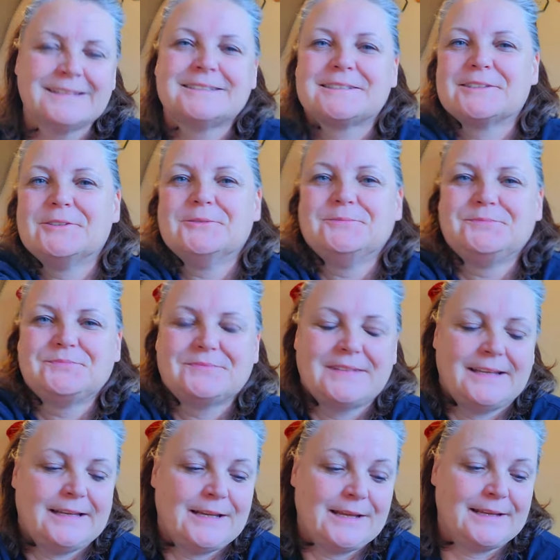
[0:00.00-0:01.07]
So,
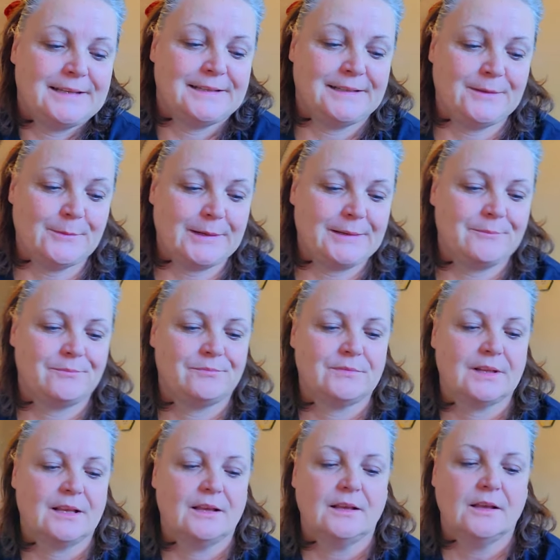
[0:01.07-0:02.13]
anyway.
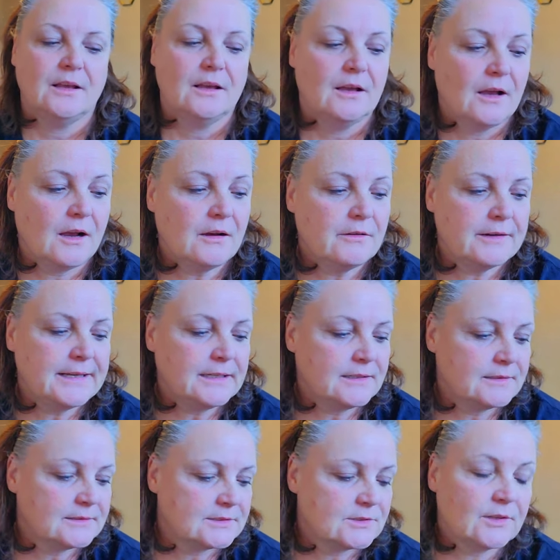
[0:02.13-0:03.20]
All right,
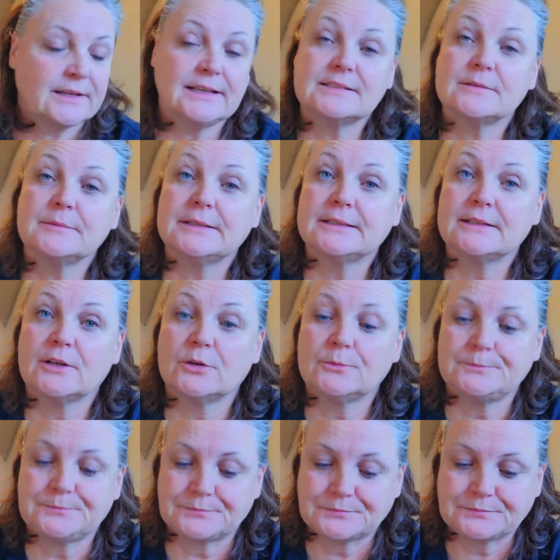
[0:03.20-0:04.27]
so I guess I'm going to
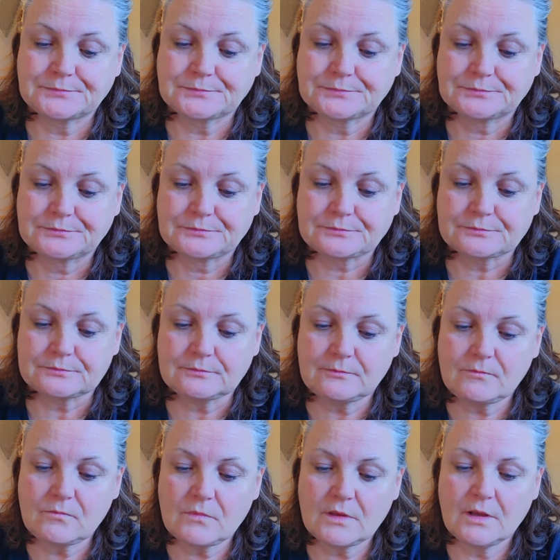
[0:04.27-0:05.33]
go.
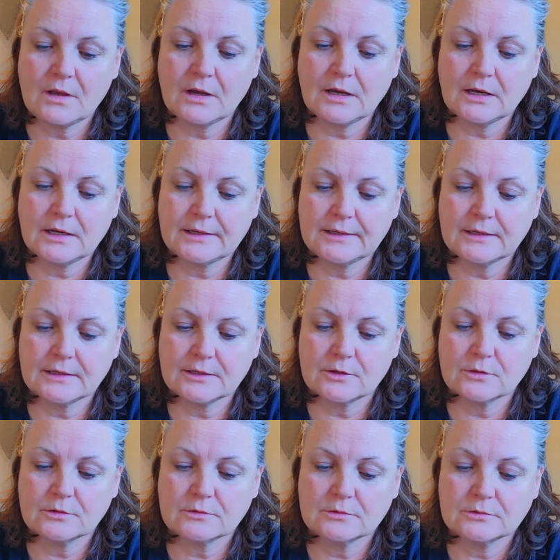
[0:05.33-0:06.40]
I got to
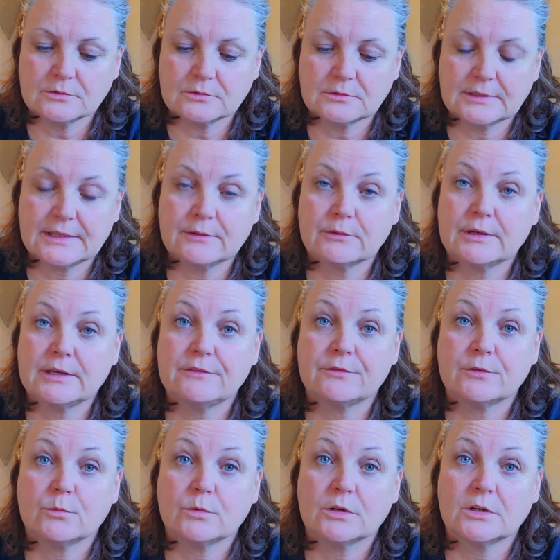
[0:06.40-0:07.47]
go get ready
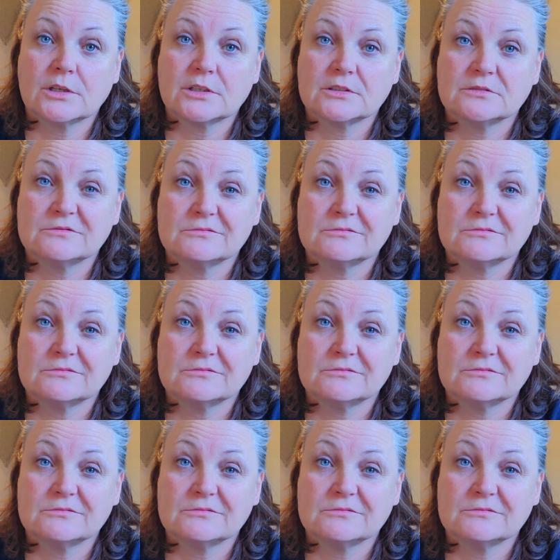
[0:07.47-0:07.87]
for work.